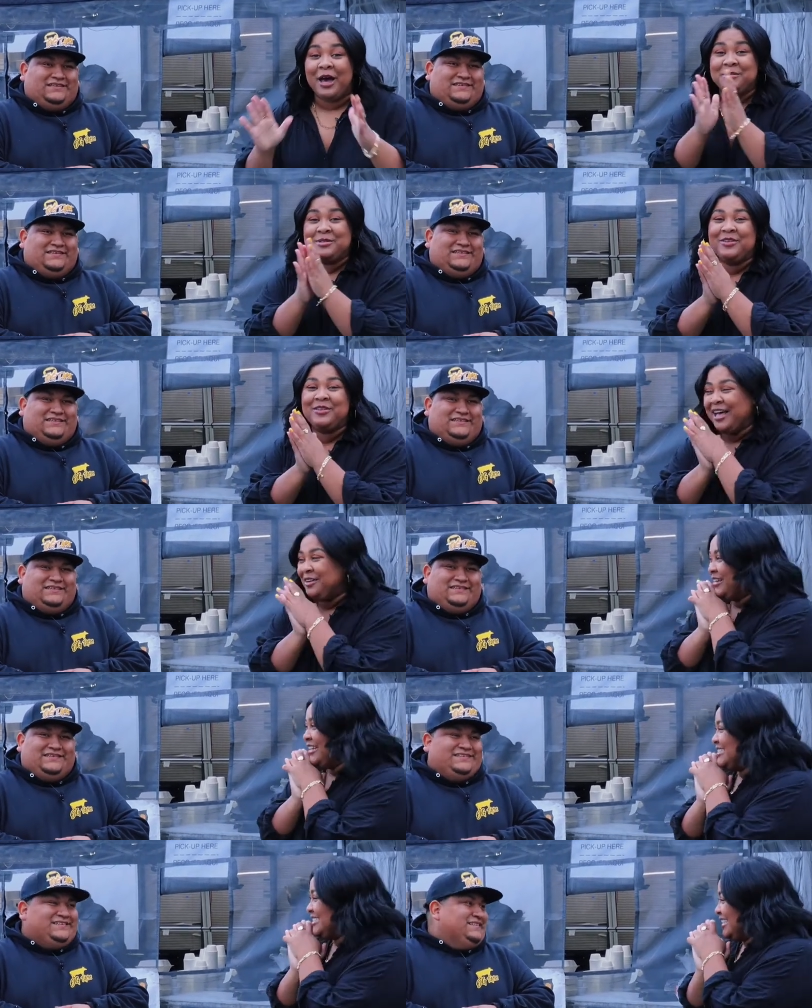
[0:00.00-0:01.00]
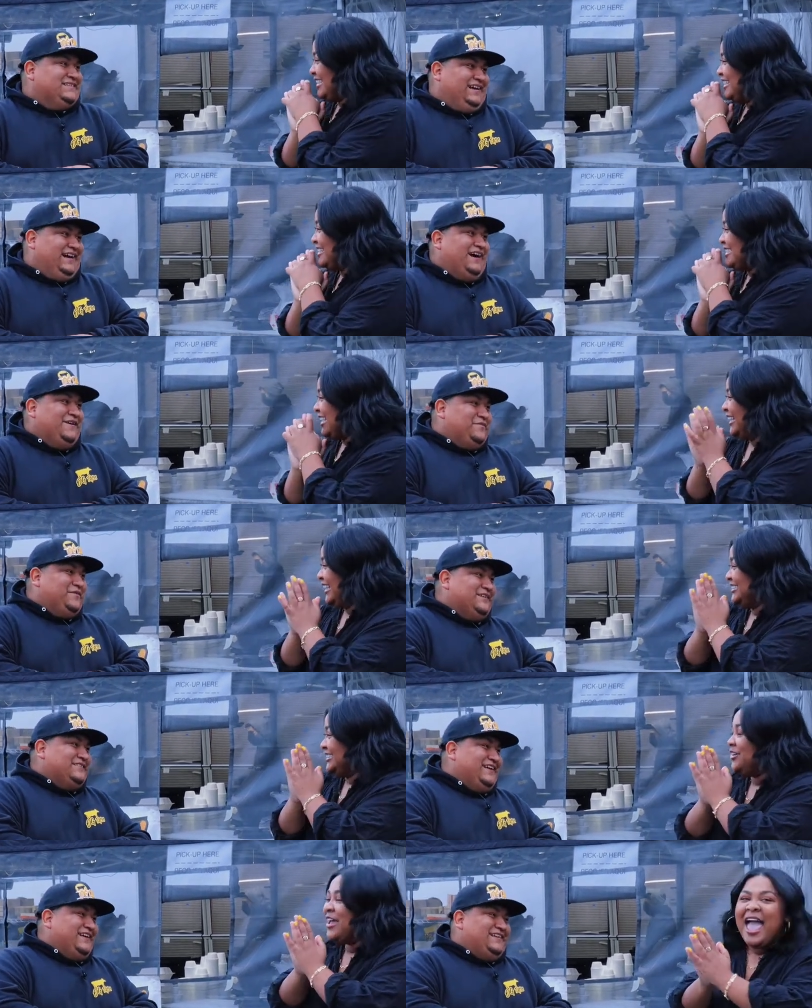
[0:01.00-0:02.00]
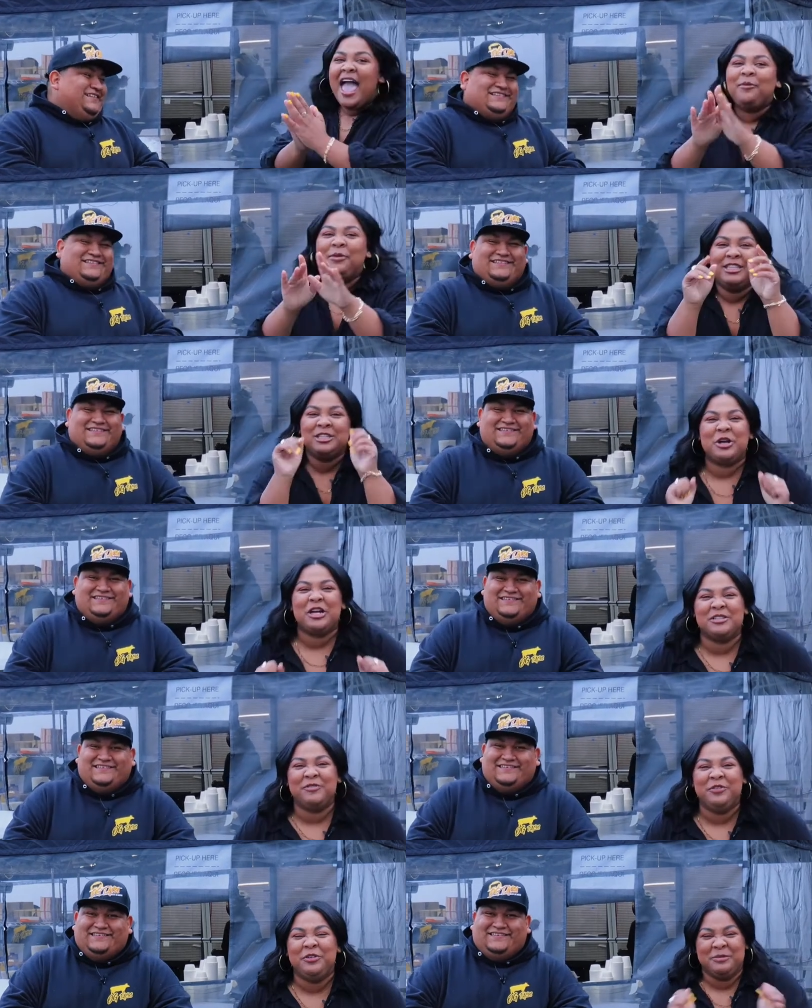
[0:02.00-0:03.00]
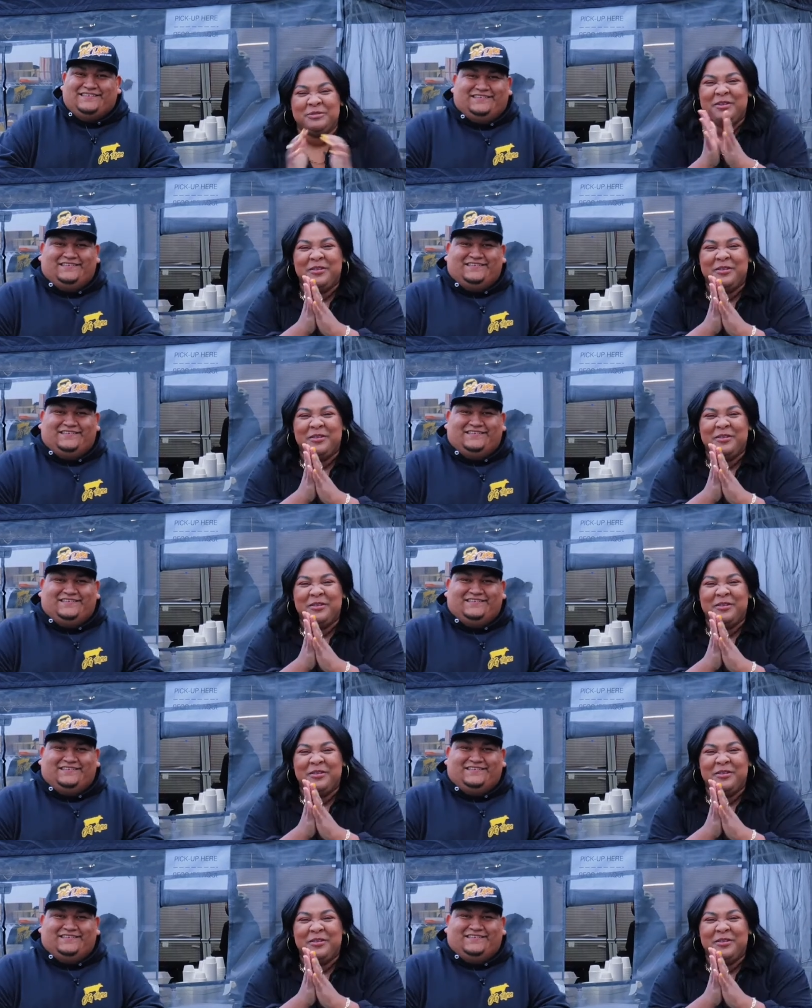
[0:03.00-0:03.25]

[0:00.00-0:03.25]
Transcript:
Speaker 1: I'm so glad we get to see the inside. let's do it. it. and we get to try some food. I'm so